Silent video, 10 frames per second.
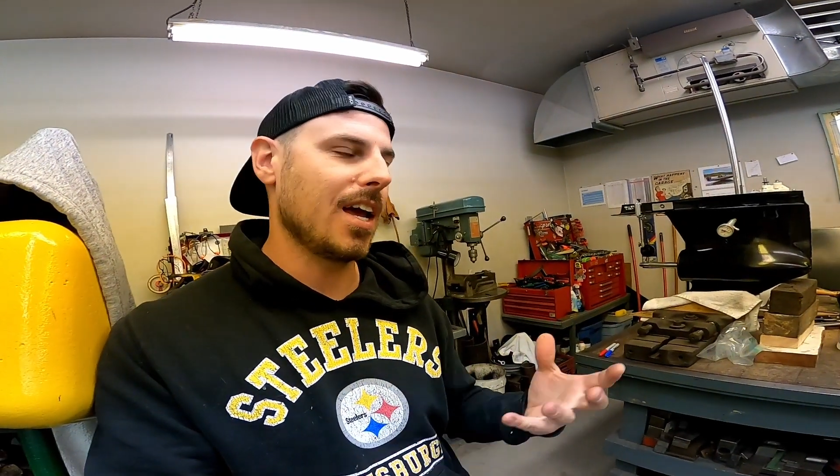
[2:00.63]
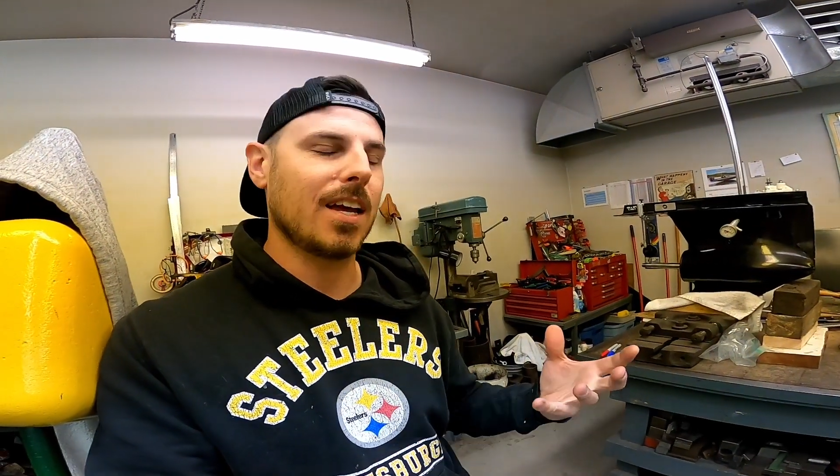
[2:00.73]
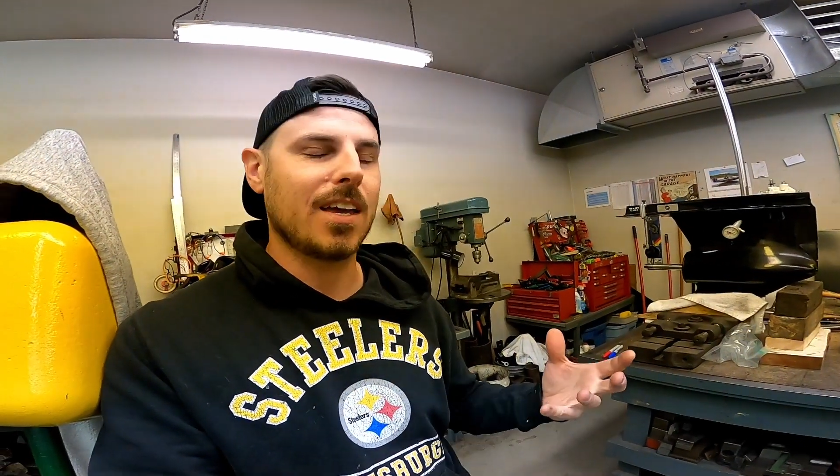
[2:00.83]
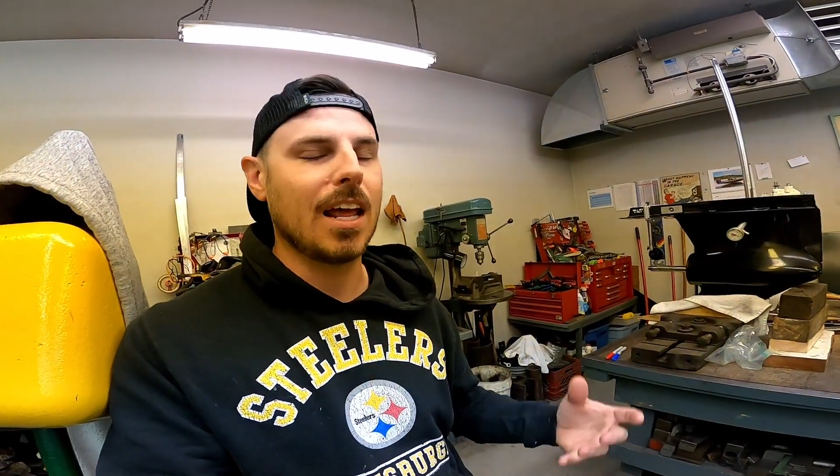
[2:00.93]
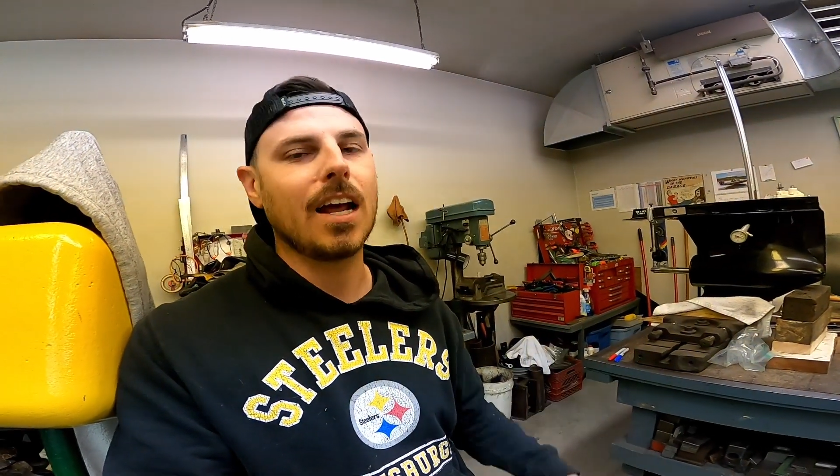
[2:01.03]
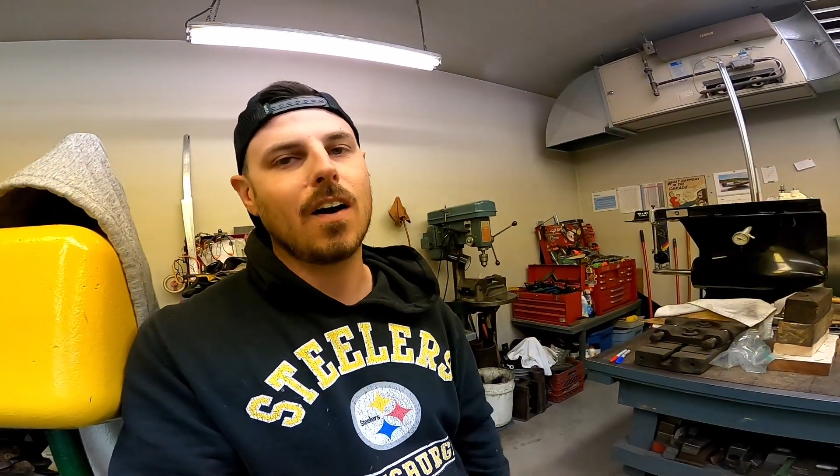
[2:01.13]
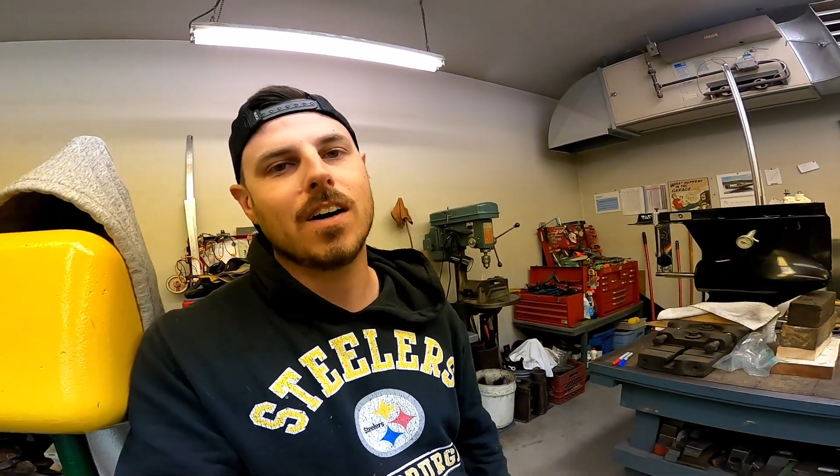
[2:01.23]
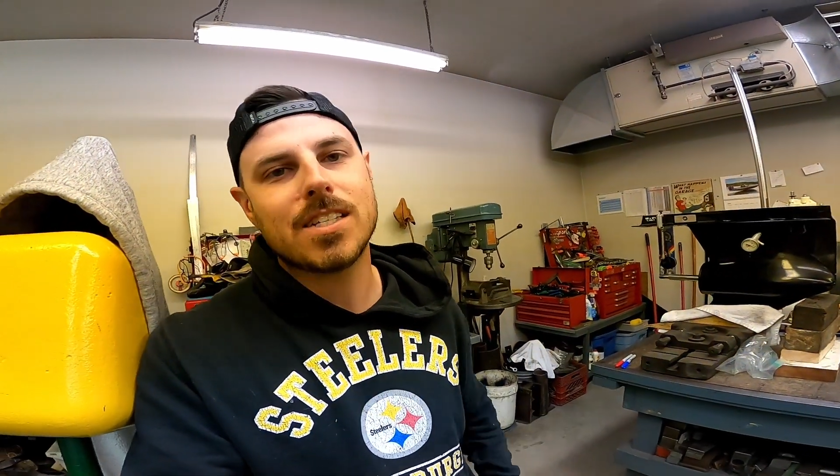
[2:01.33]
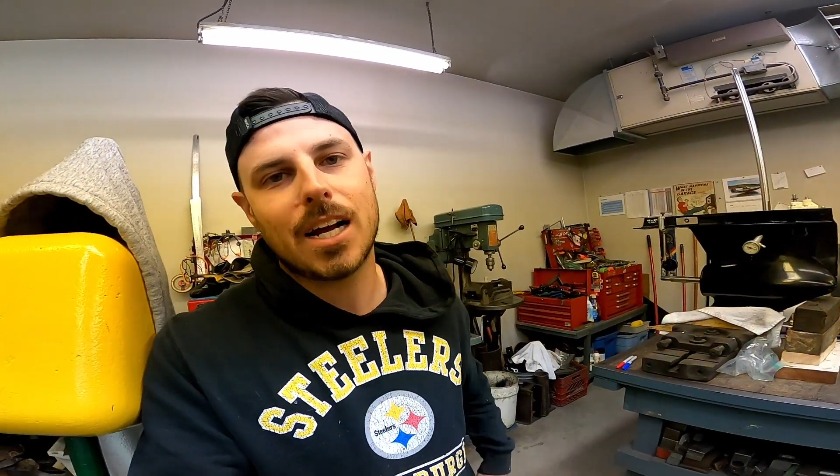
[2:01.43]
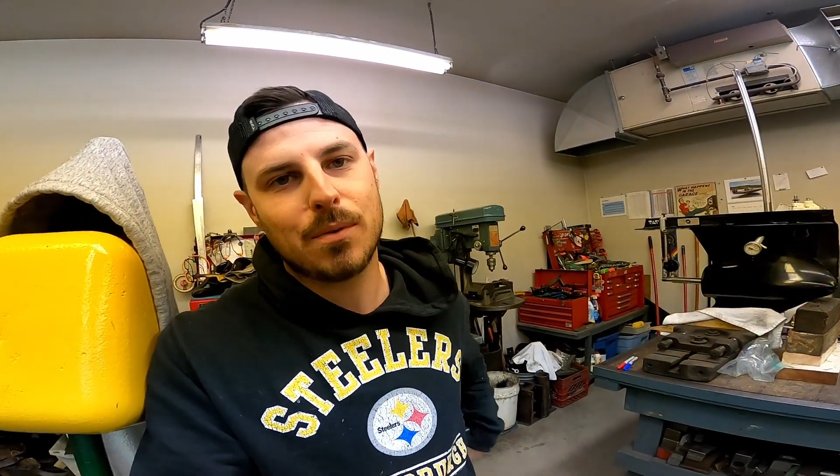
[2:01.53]
and get in
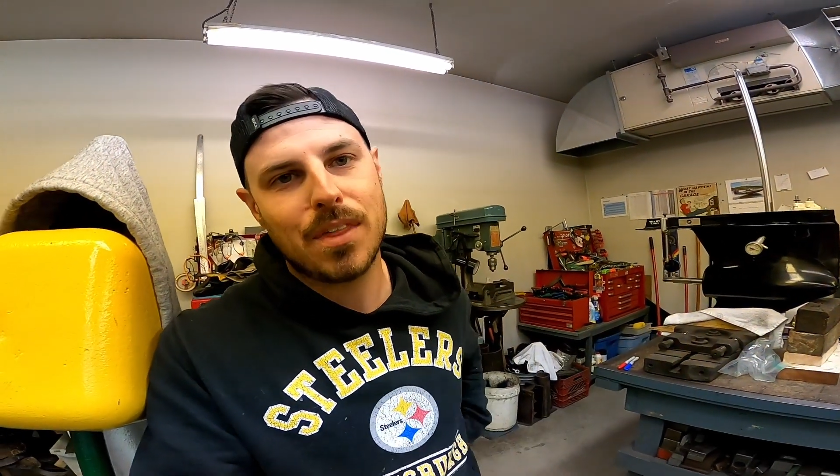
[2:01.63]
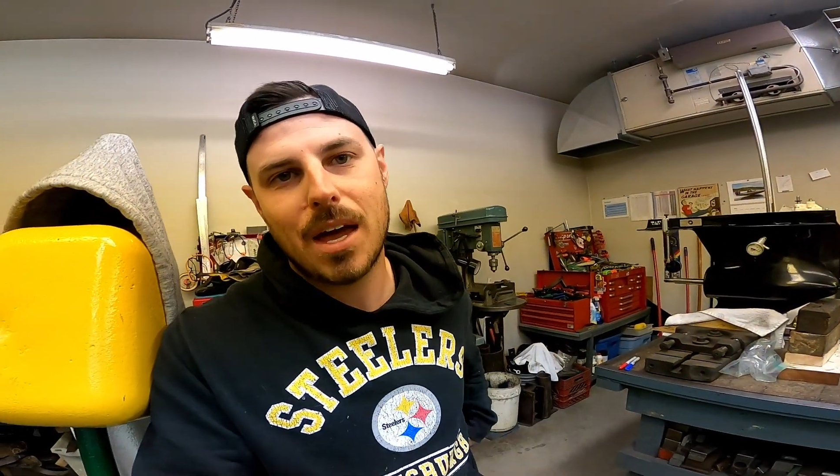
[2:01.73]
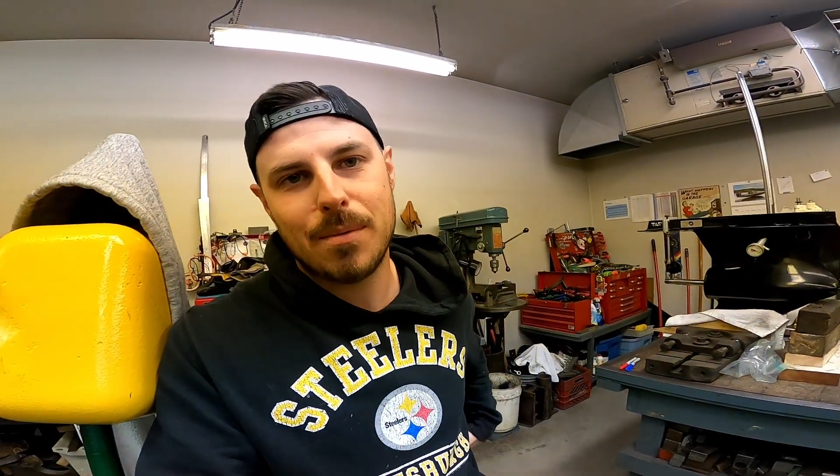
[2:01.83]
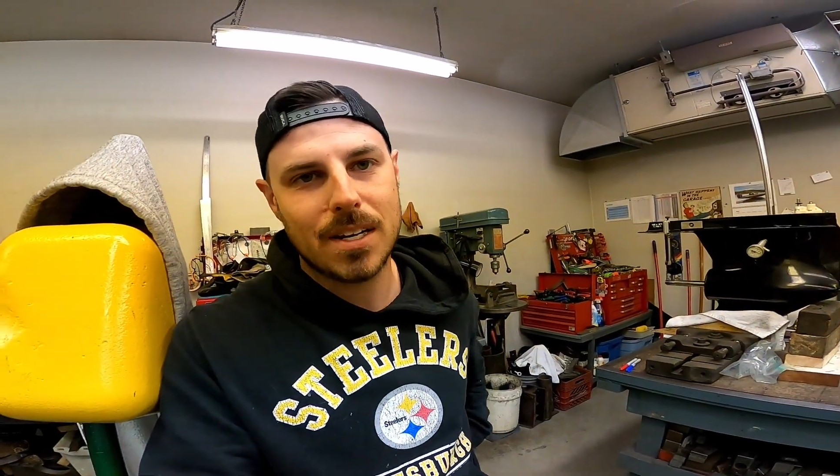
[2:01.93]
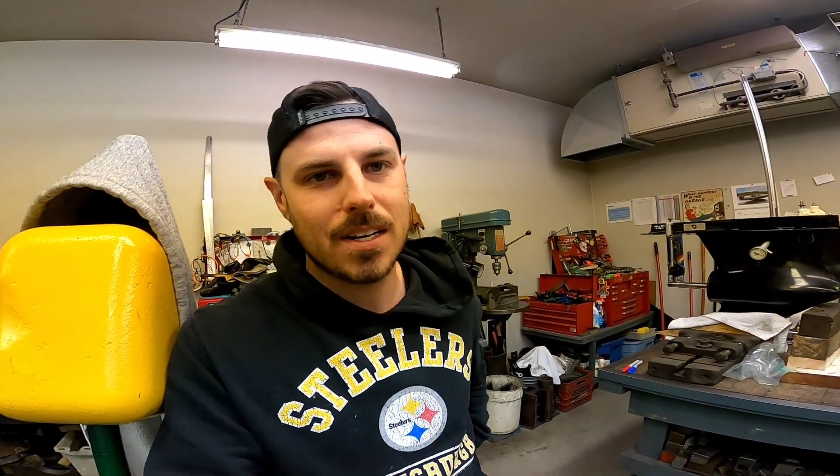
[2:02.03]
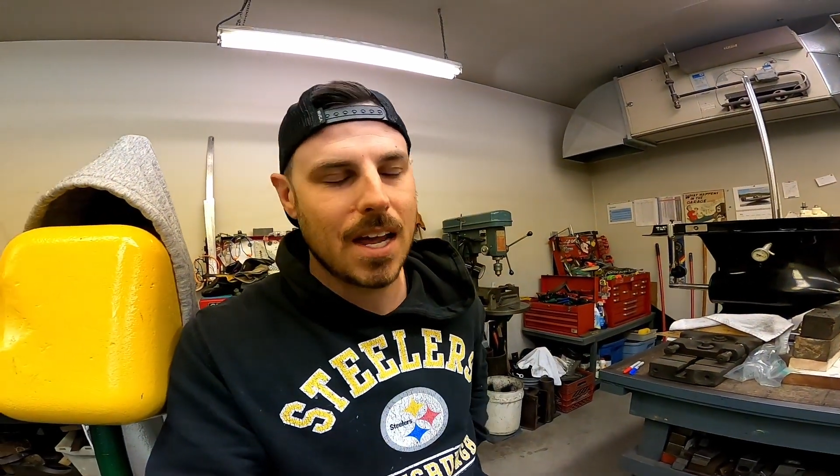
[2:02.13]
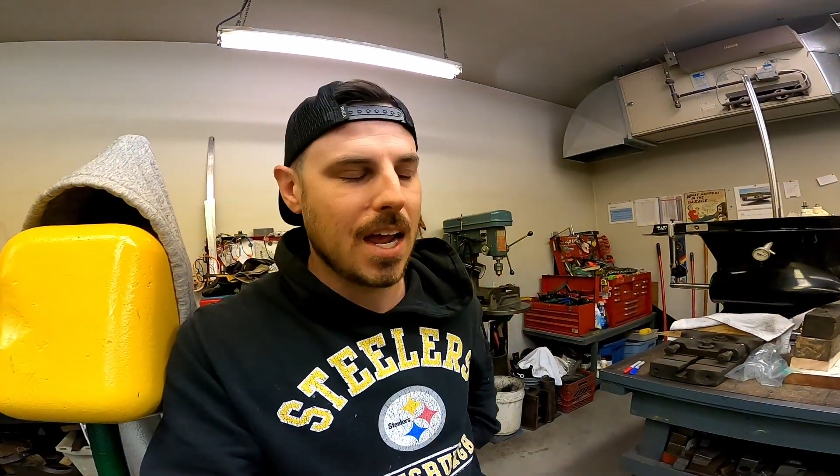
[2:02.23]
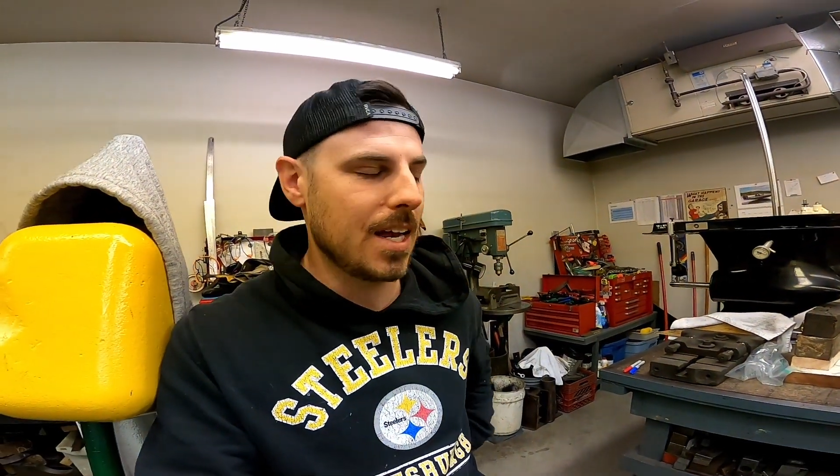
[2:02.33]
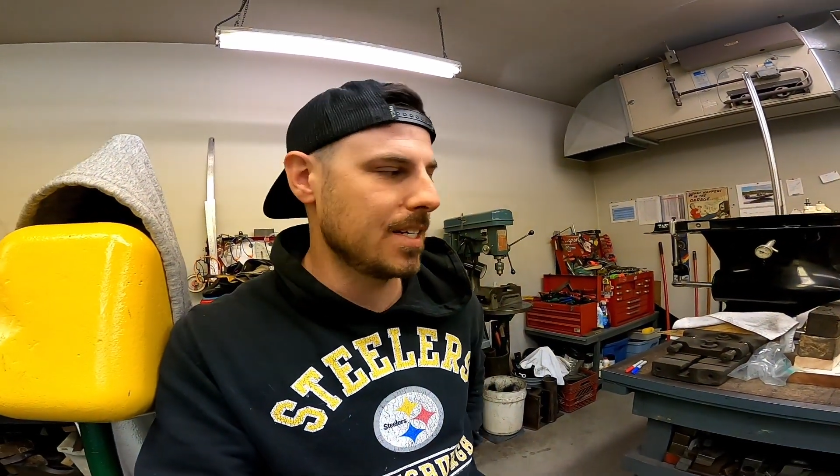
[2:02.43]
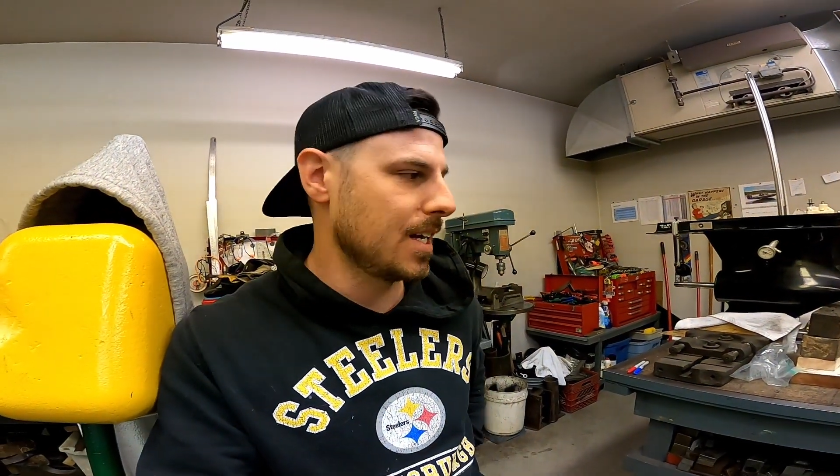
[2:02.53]
contact with them and,
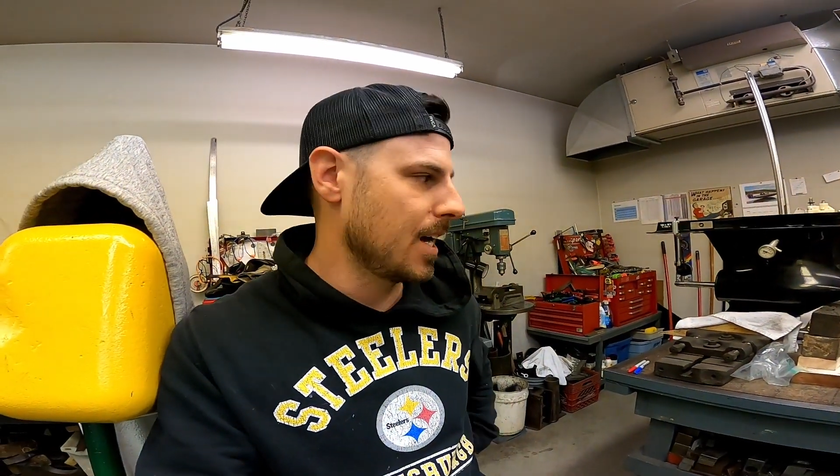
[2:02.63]
and